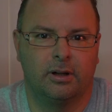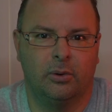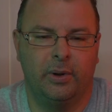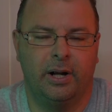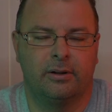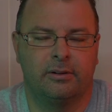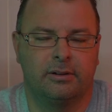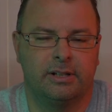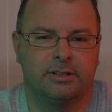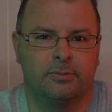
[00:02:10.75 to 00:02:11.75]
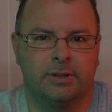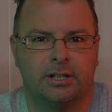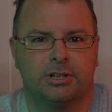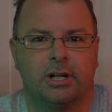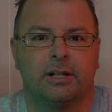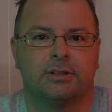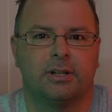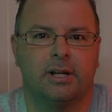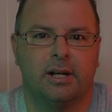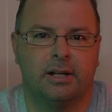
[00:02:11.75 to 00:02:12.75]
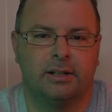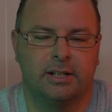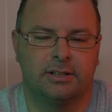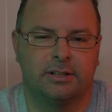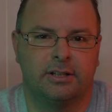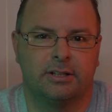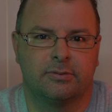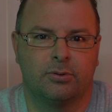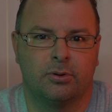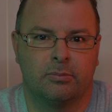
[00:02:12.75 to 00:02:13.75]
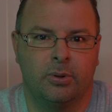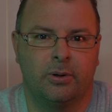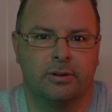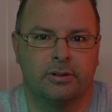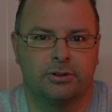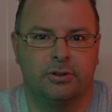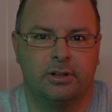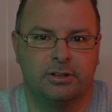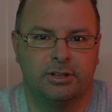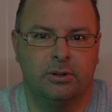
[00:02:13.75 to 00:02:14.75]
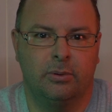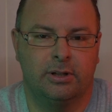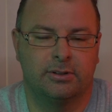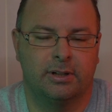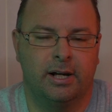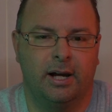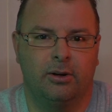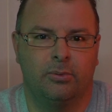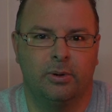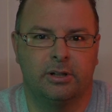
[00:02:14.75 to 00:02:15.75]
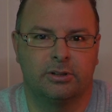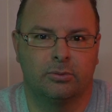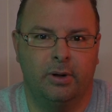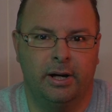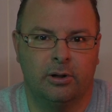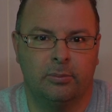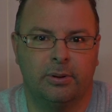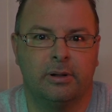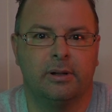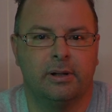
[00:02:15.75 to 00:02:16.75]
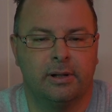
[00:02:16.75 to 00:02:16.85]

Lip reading: Went out and did some test shots, tested this for bokeh so you can see what it's like when it's wide open